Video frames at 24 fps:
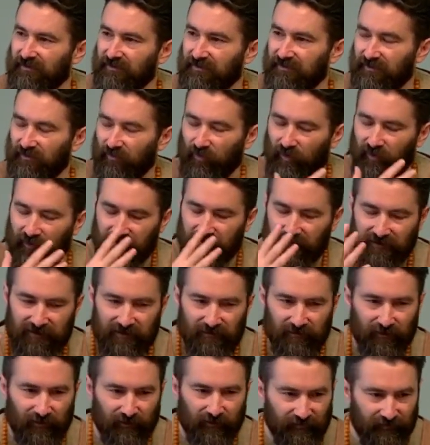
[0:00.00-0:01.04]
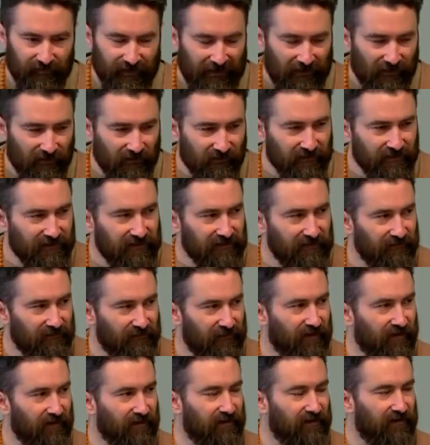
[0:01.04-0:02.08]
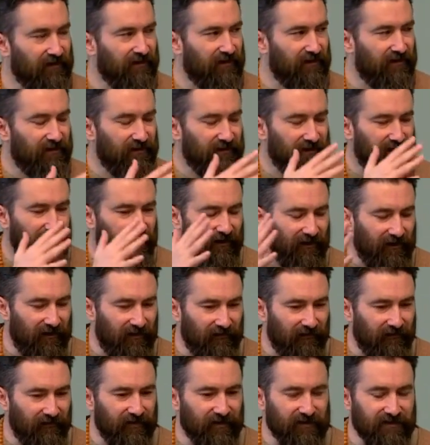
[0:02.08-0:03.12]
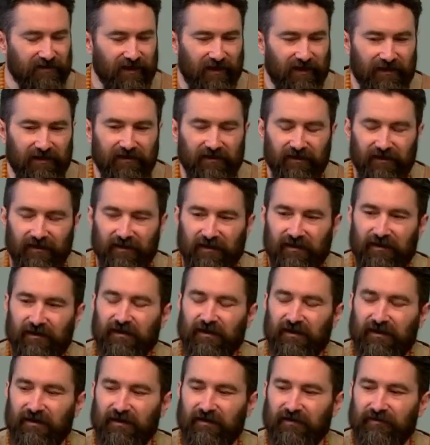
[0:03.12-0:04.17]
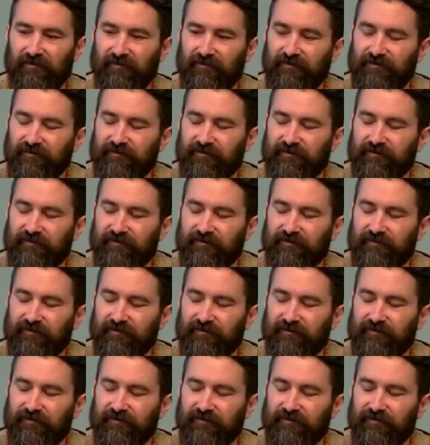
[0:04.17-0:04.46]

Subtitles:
So water is a profound symbol of the cycle of